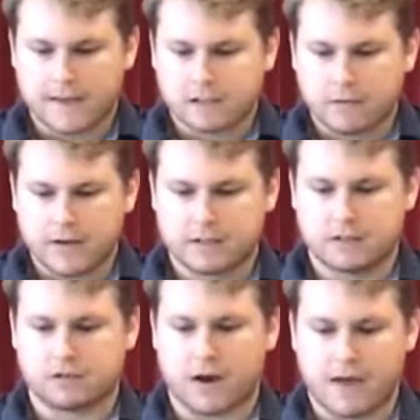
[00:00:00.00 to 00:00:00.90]
Ask
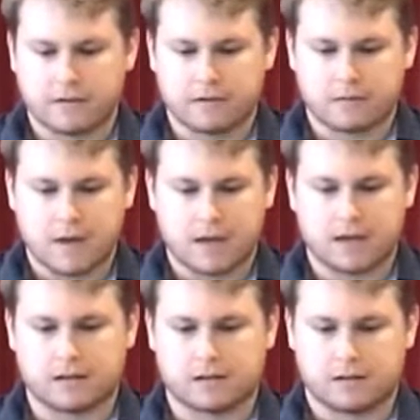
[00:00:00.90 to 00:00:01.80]
questions rather than
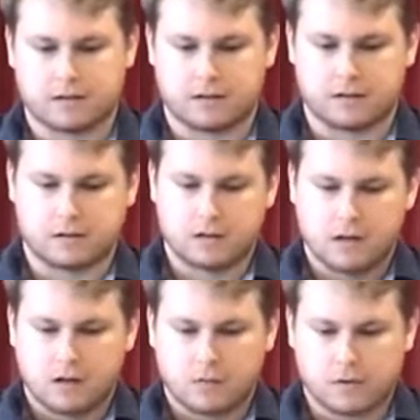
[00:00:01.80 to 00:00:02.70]
making assertions.
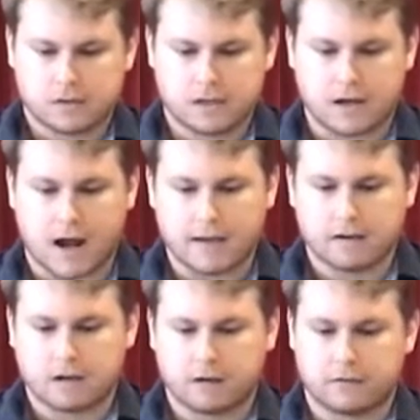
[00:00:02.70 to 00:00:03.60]
You want to
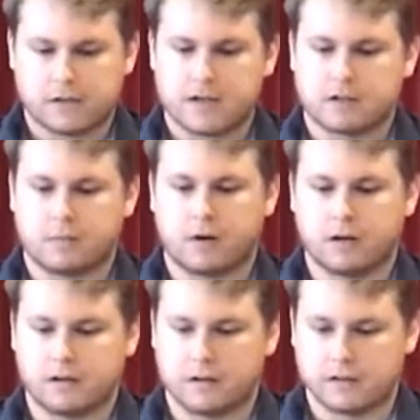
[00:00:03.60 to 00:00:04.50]
guide your conversational
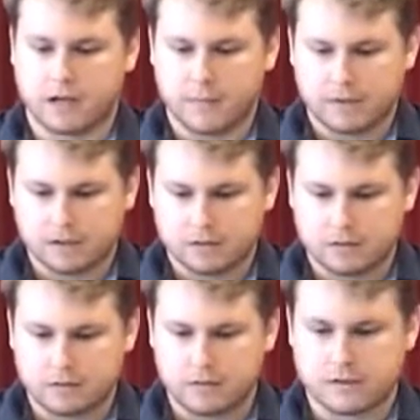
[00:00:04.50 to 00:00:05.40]
partner into coming
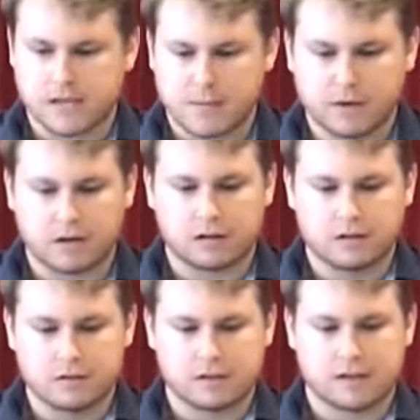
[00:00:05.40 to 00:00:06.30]
to the same
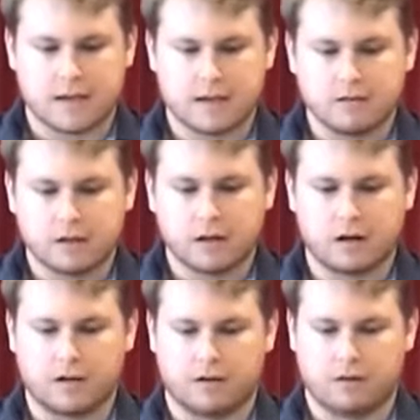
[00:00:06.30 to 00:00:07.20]
conclusions that you
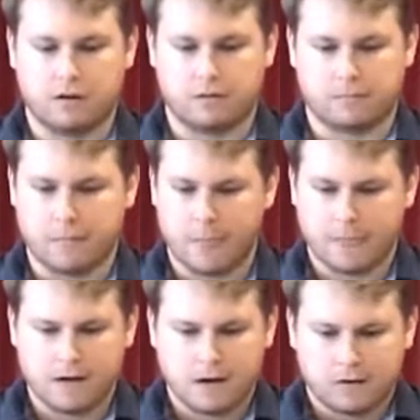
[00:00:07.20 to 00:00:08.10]
did on your own.
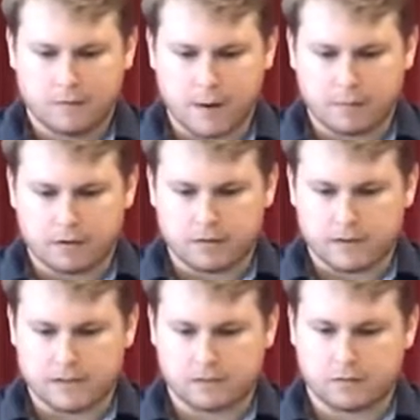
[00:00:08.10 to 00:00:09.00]
Remember,
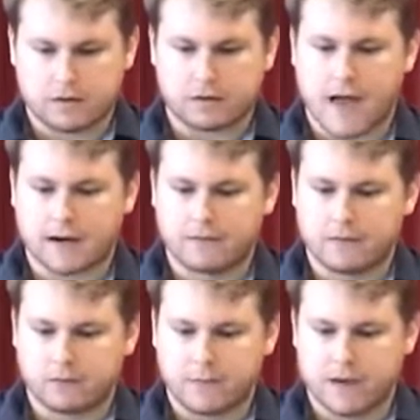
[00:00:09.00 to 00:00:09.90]
this is where the lack of
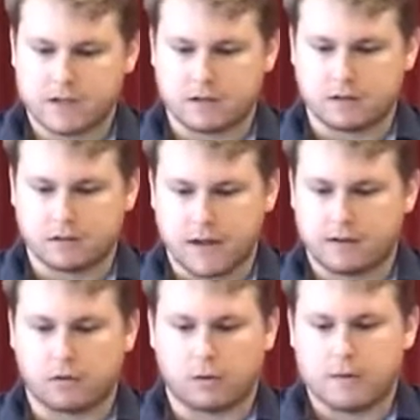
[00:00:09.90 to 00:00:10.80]
information
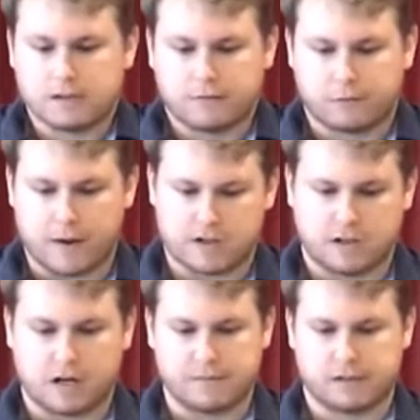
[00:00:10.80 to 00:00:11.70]
and or
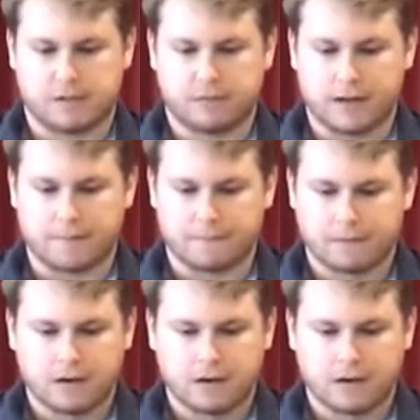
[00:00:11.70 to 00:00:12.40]
misinformation comes into play.